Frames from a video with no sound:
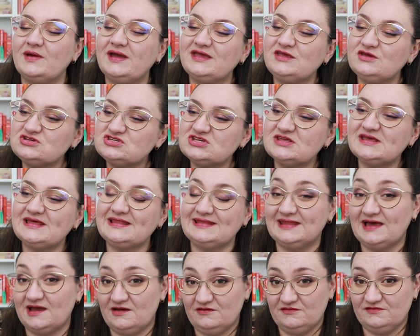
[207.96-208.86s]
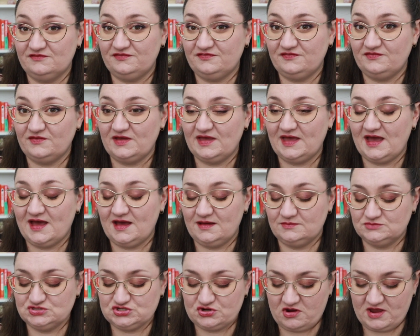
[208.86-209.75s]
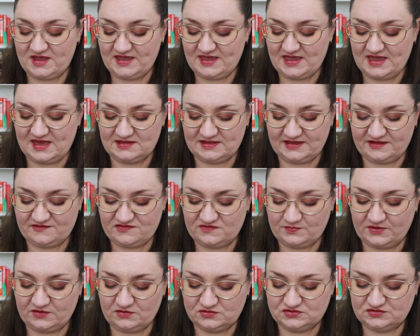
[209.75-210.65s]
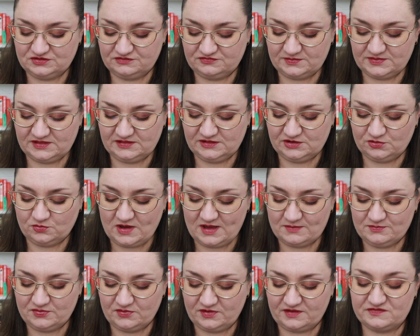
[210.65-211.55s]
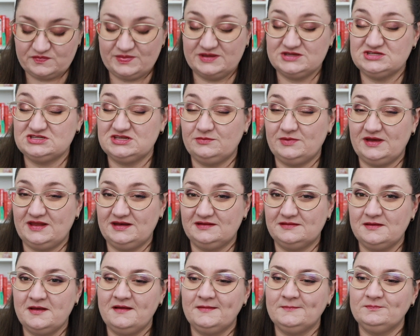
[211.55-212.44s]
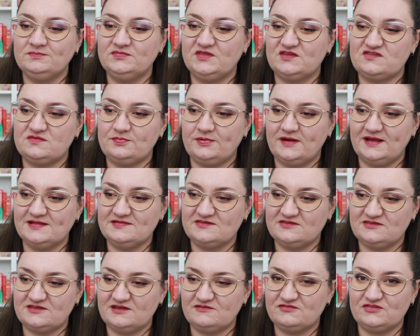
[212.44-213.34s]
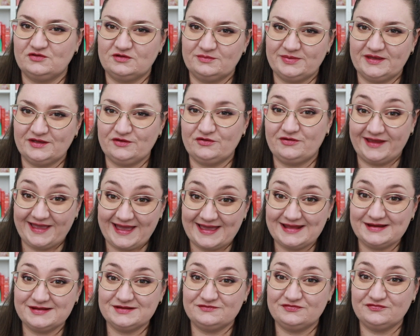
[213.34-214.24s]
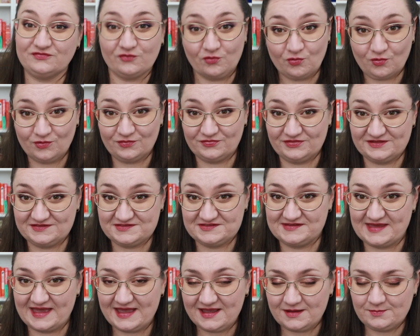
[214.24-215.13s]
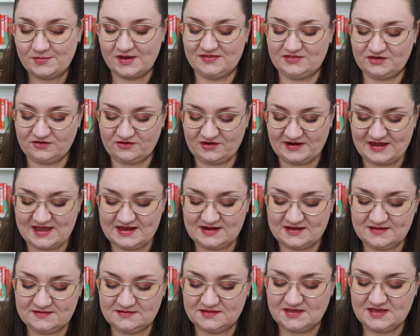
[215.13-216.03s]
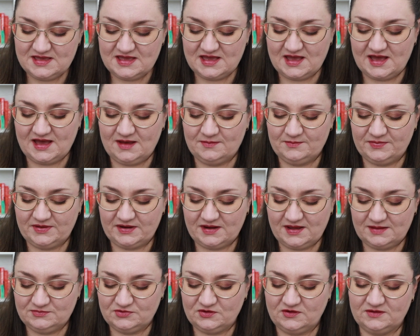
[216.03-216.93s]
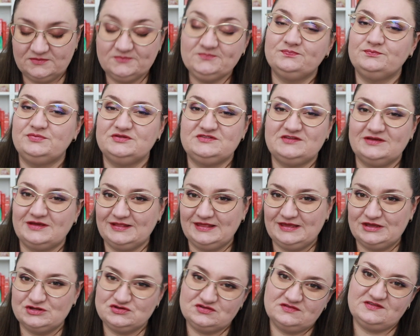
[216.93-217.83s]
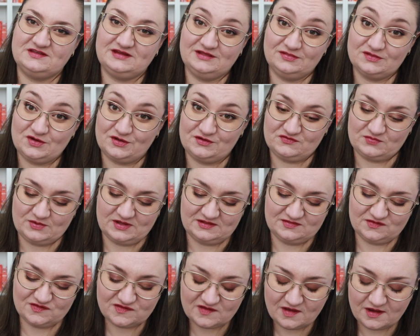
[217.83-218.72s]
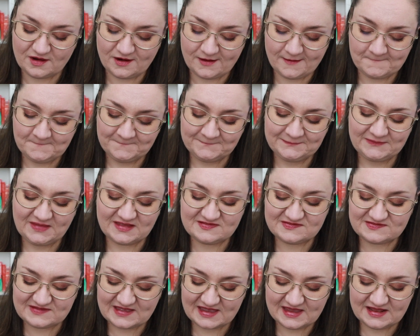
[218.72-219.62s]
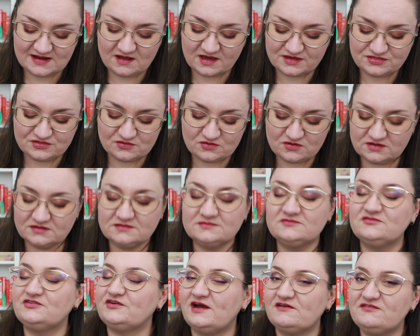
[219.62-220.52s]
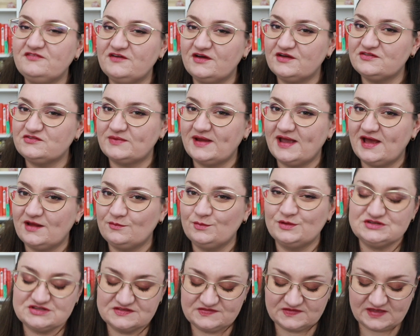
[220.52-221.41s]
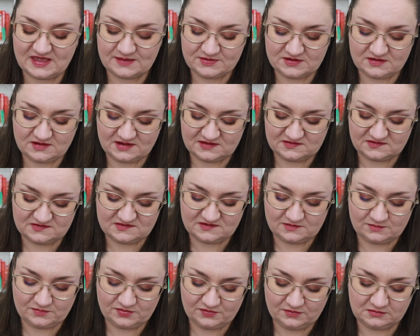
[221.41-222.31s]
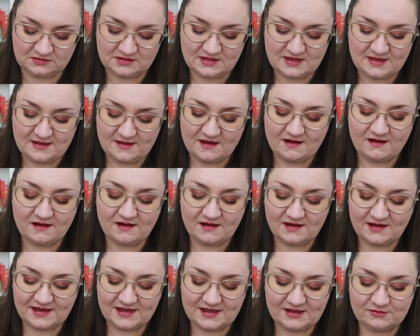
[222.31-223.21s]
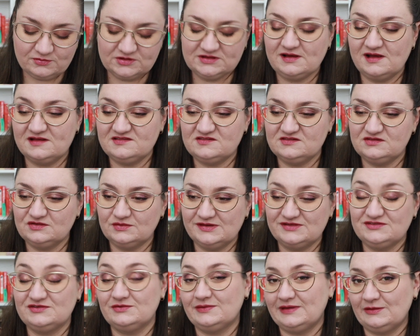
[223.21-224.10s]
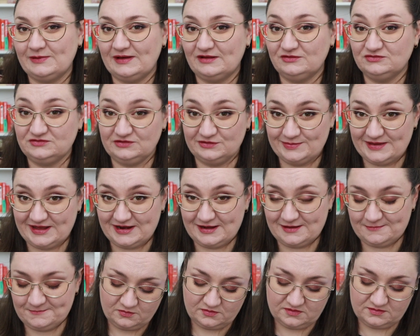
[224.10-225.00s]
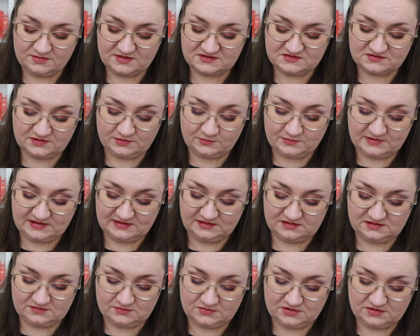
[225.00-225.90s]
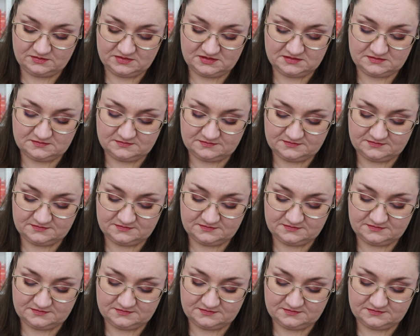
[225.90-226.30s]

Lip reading: I usually love trying out a spread or two from the little white book, especially when the spreads have sort of been created for this deck by the creator, but I'm not particularly interested in those ones. So instead, I thought for our first round, we just keep it nice and simple. I would like to do a doing well, do better. What am I doing well at the moment?